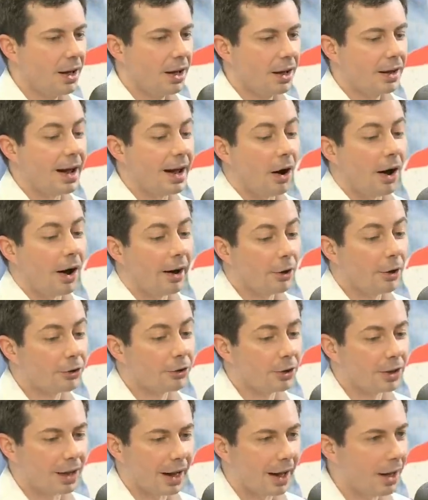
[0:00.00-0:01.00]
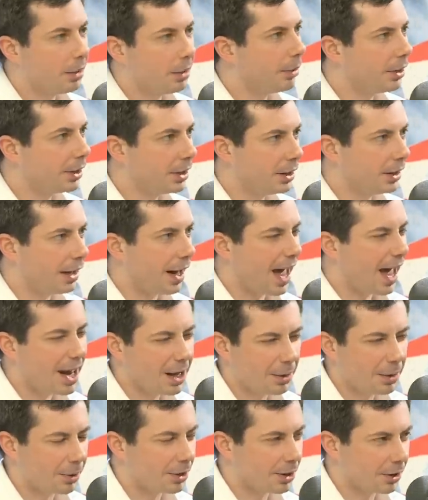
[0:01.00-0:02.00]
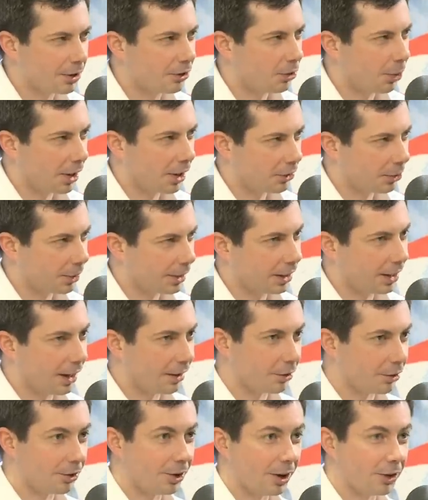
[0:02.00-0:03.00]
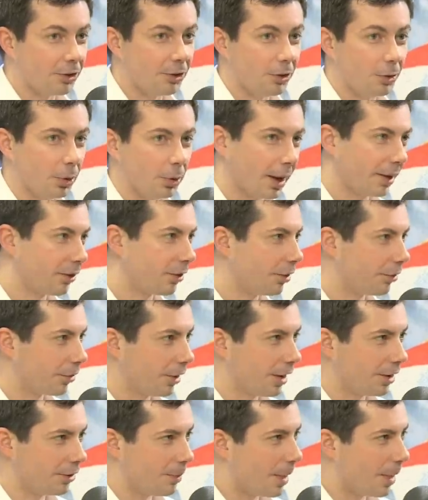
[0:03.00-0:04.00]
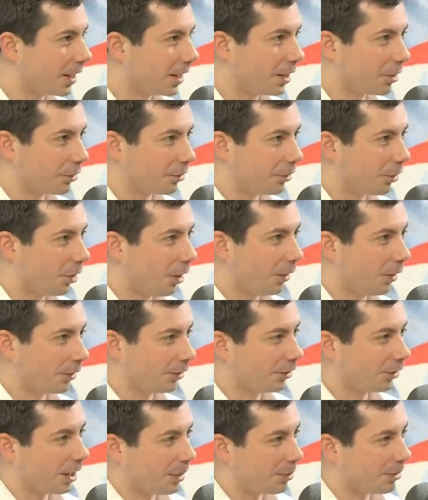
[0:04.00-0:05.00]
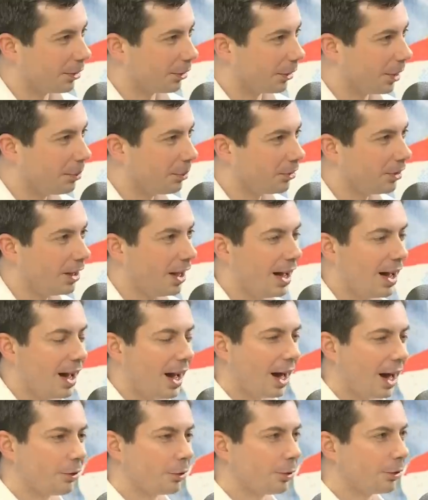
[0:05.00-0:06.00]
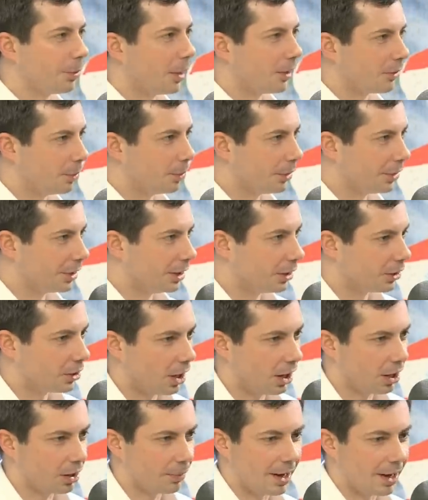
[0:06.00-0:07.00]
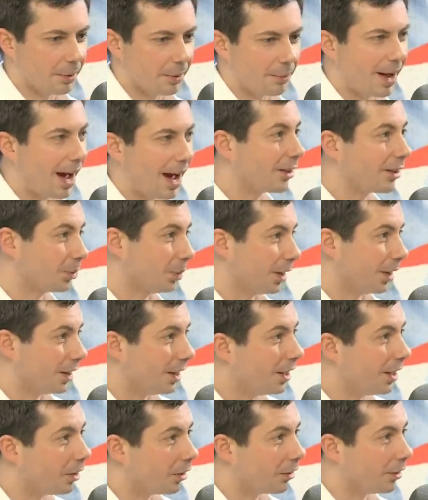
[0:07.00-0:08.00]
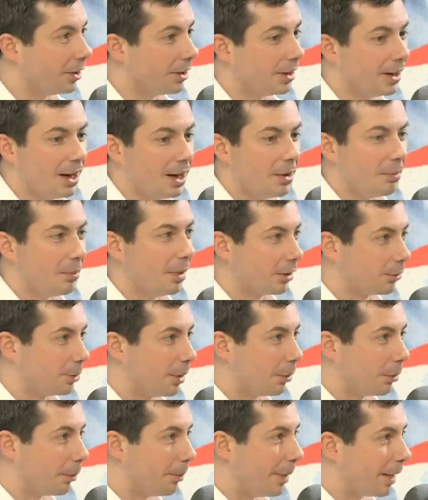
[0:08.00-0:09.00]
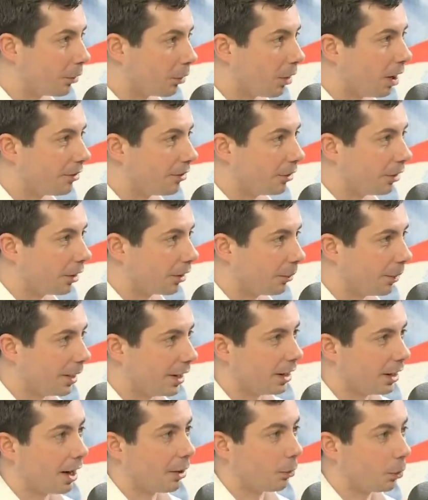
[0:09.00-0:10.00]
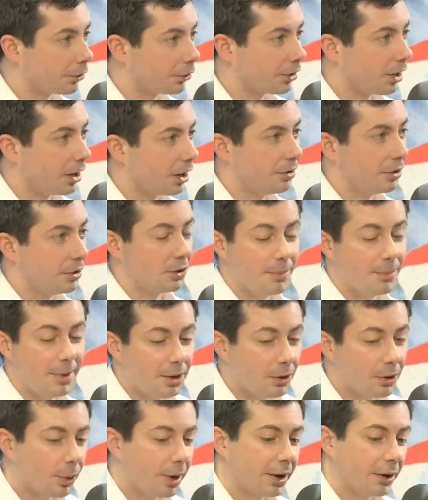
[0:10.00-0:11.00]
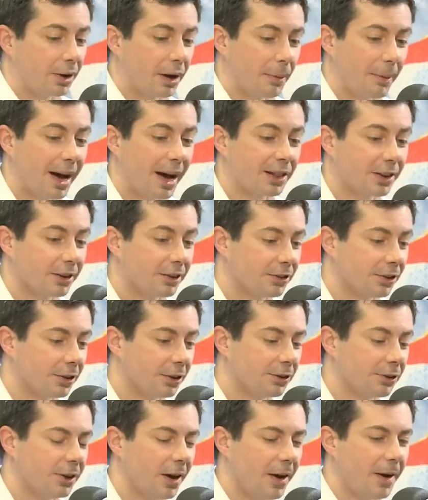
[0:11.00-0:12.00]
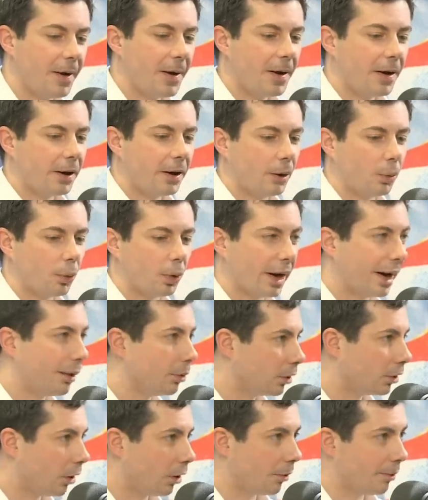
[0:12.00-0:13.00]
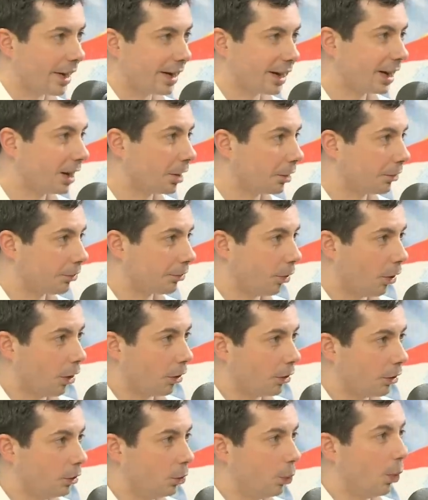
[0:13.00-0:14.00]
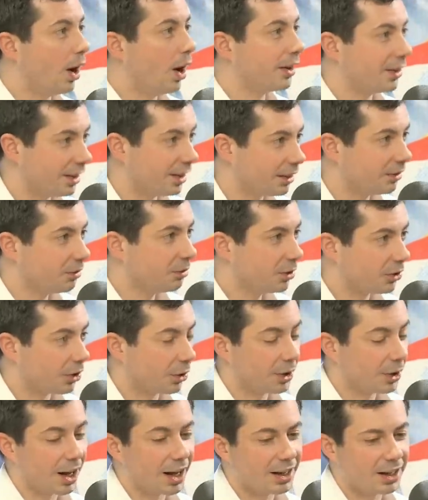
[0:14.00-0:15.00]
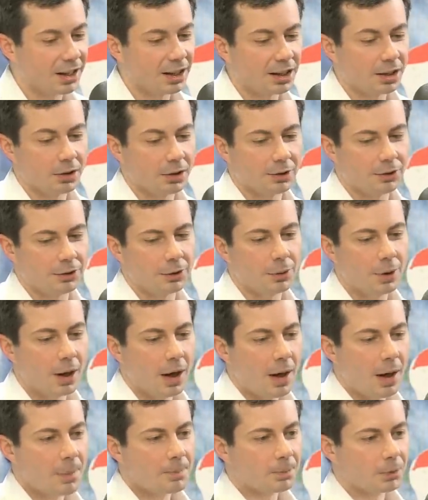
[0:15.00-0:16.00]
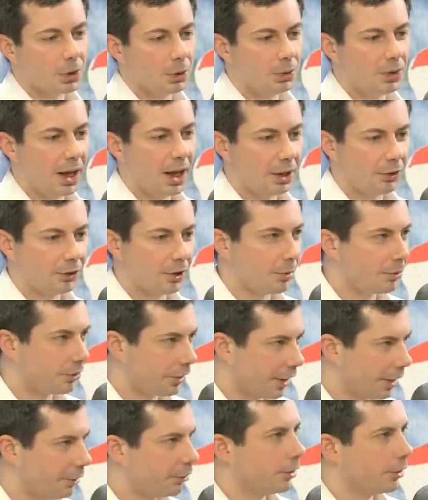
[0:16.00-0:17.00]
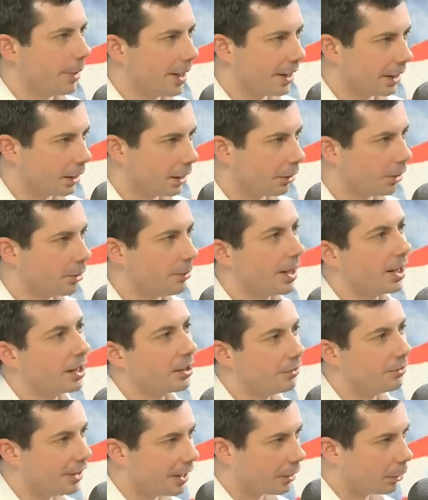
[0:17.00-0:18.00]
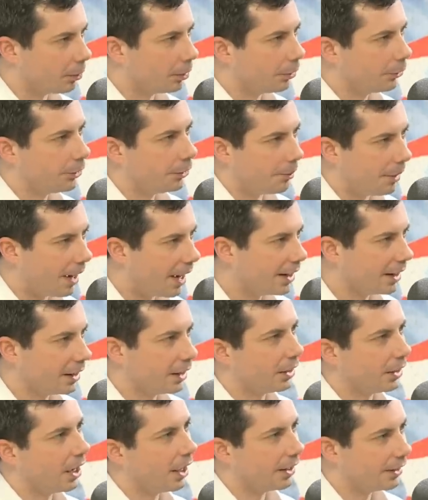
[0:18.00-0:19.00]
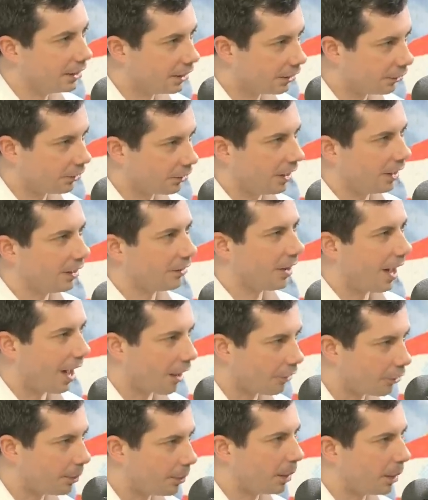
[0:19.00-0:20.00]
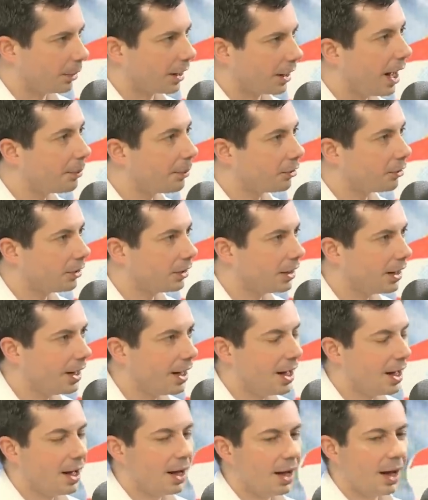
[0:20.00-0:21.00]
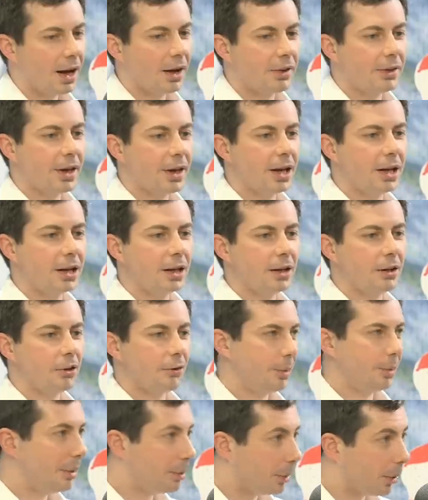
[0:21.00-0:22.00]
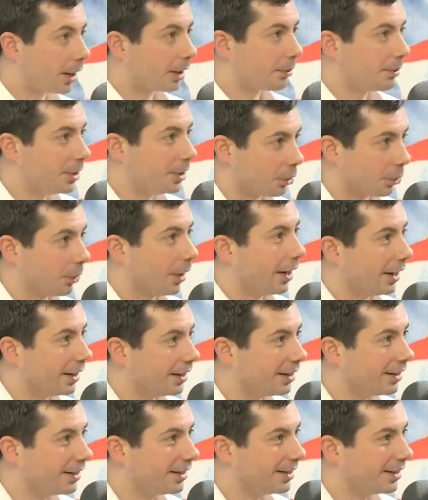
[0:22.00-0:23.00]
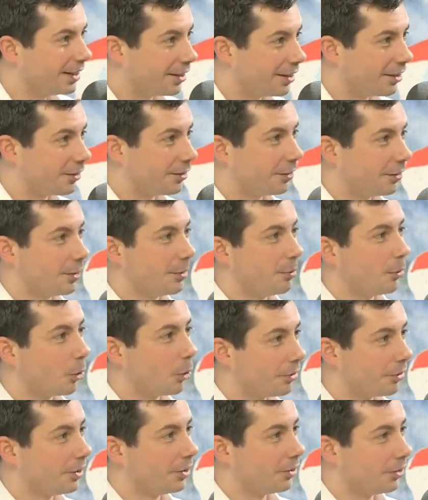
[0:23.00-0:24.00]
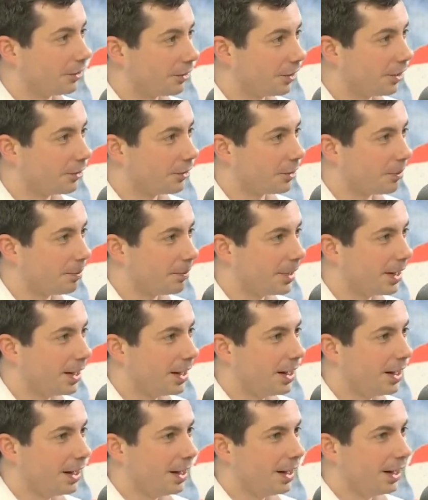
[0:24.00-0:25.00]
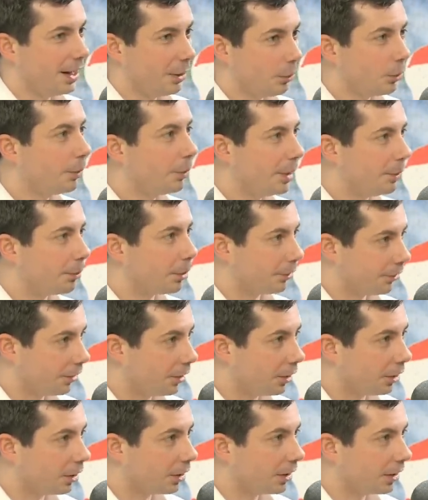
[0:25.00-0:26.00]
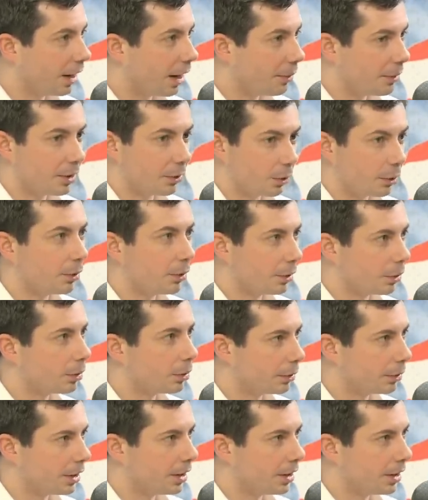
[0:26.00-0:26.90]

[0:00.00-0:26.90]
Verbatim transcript: Now, I also think anybody anybody in the 2020 conversation who lets the phrase Medicare for all escape their lips has a responsibility to talk about a pathway there that makes people better off along the way and not worse off. And to me, the way you come at this is uh, what I would call Medicare for all who want it. So the idea here is you you take some flavor of Medicare, you make it available to buy in on the exchange as a public option. And then if people like me are right that this is a more efficient system, it will be preferred. I mean, it will, it will